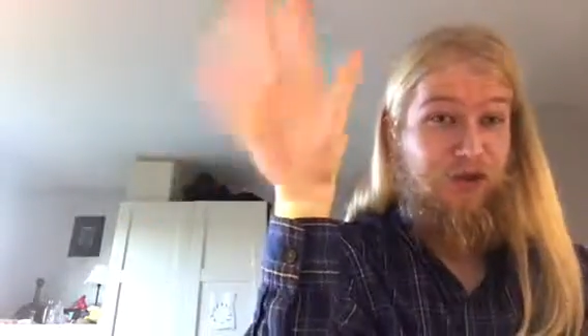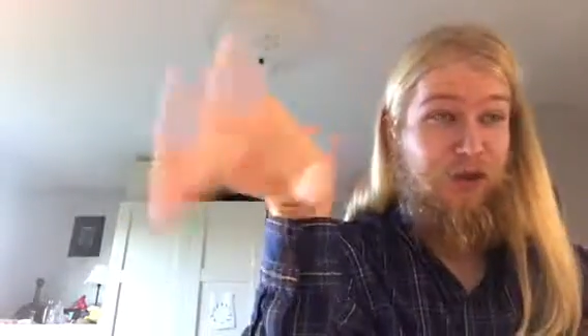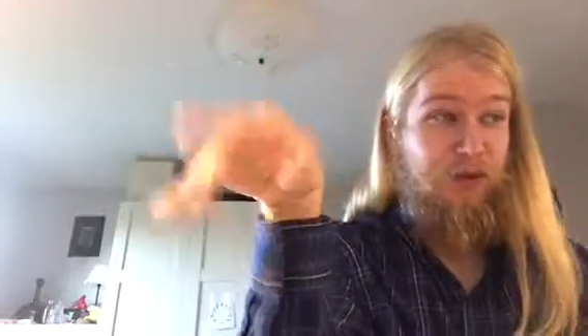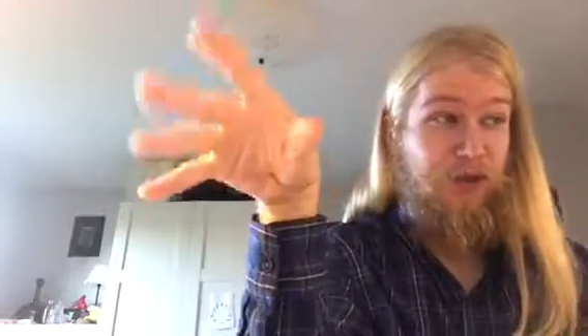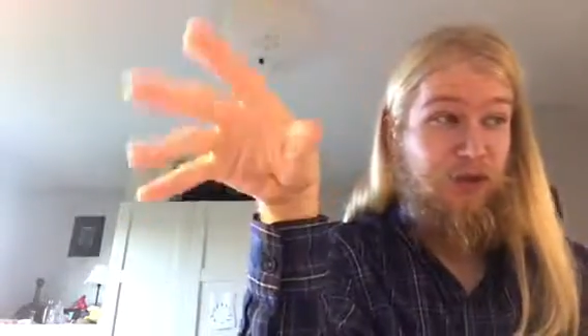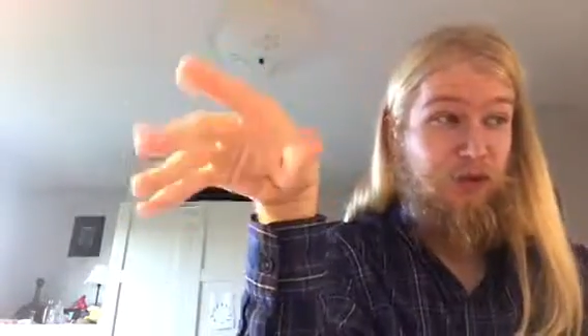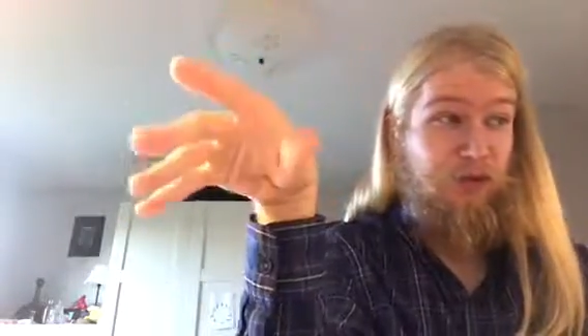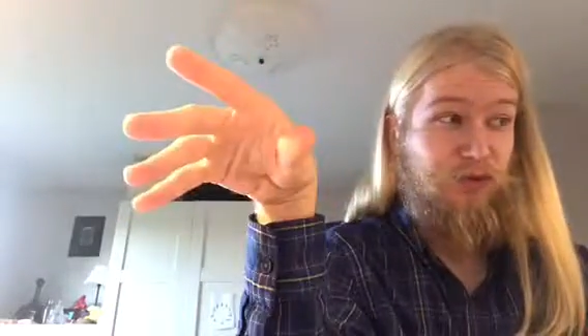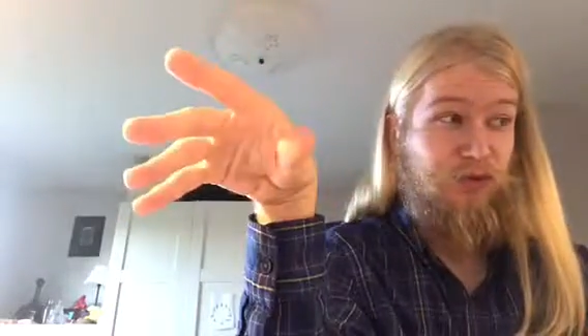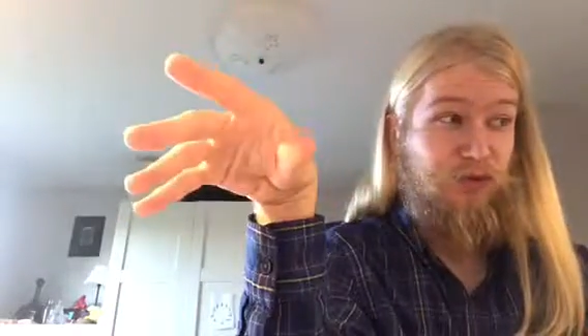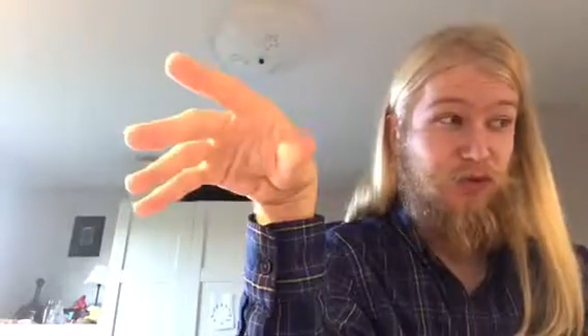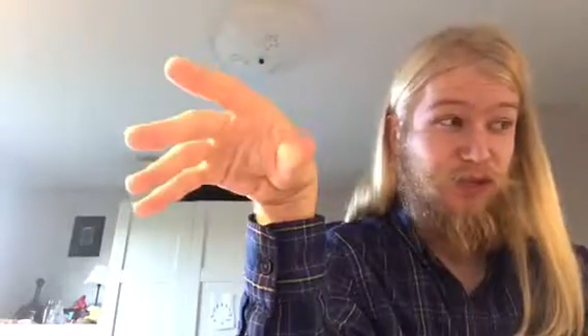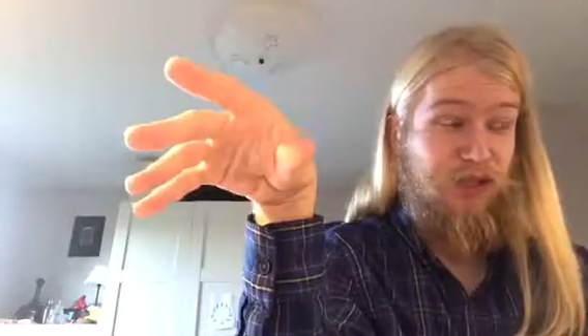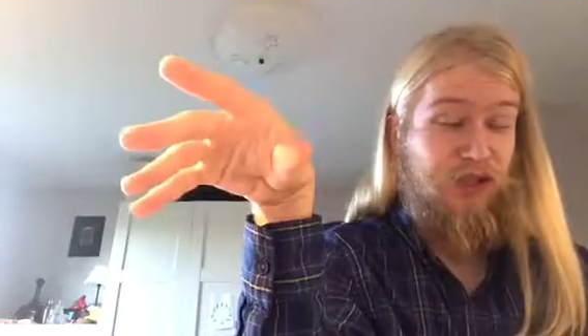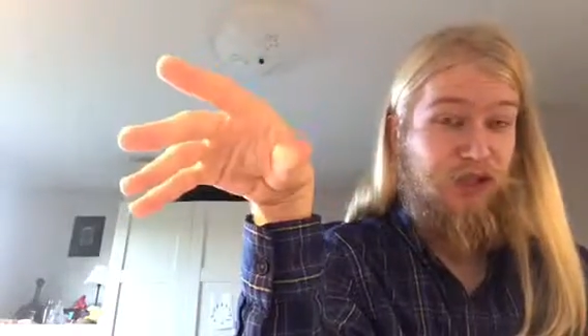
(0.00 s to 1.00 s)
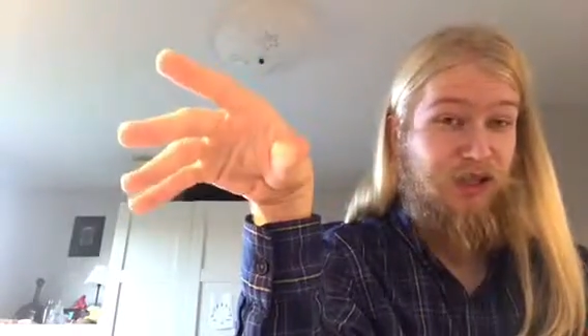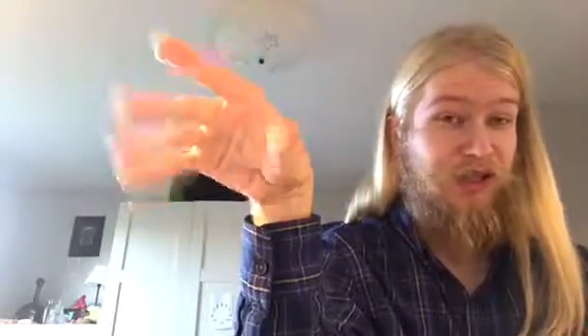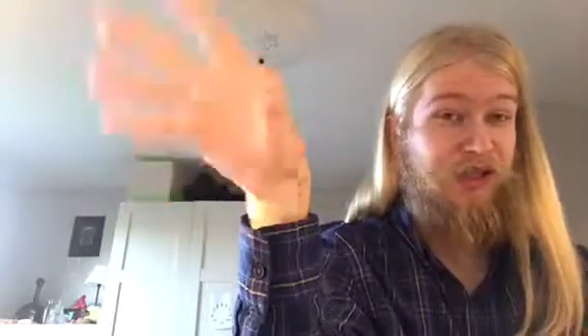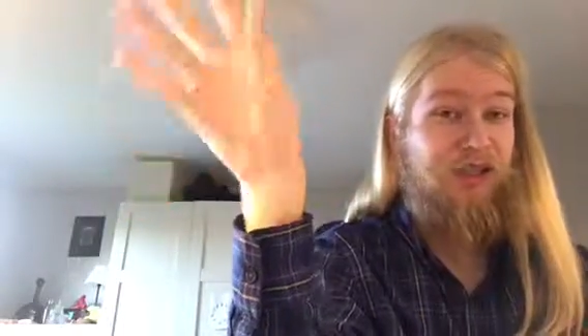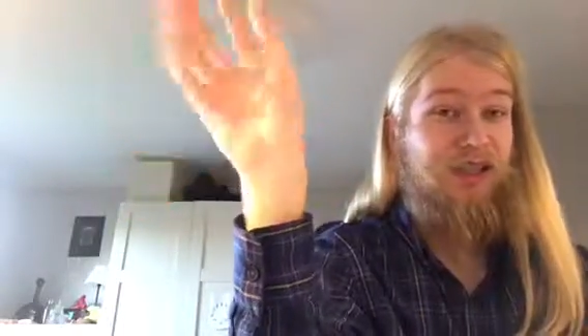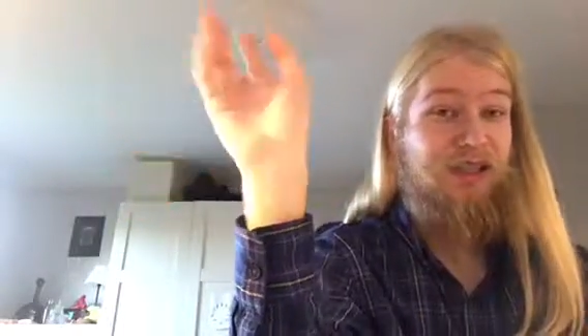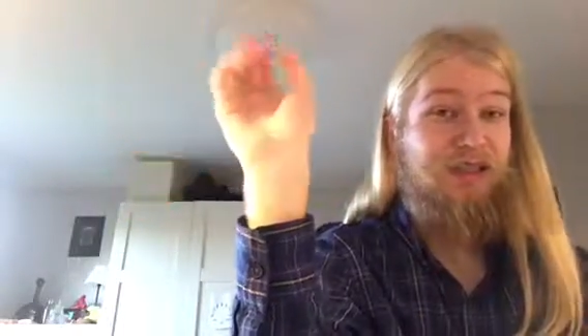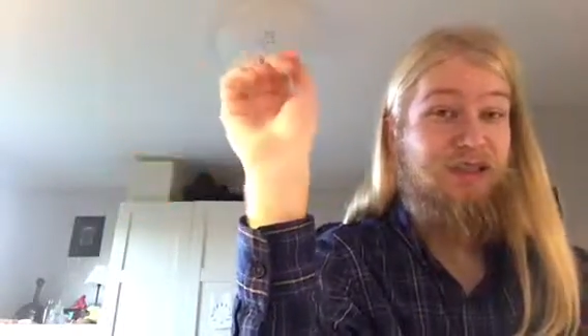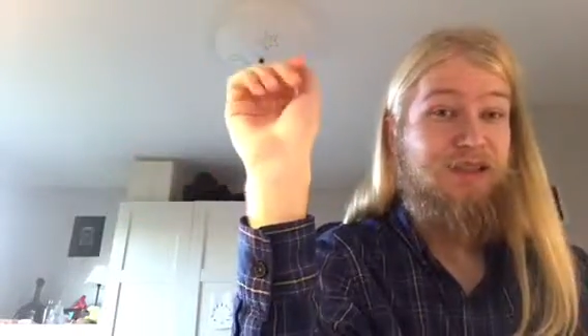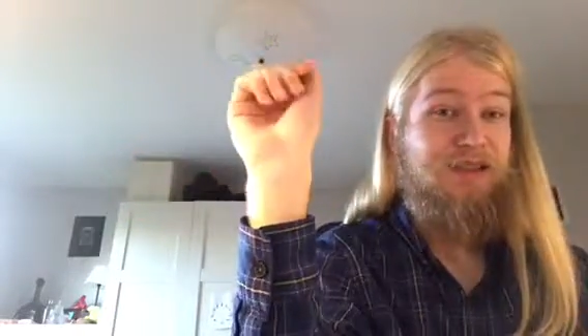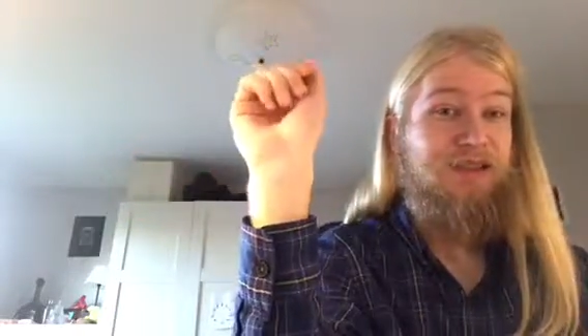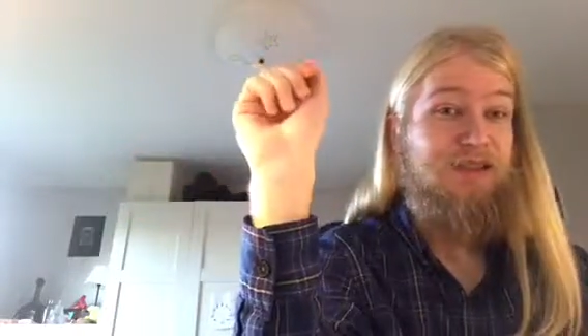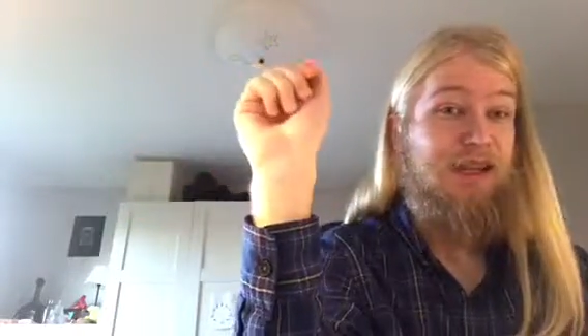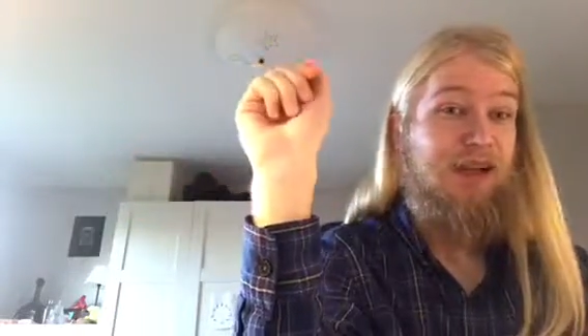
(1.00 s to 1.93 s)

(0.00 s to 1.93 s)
families within the clans,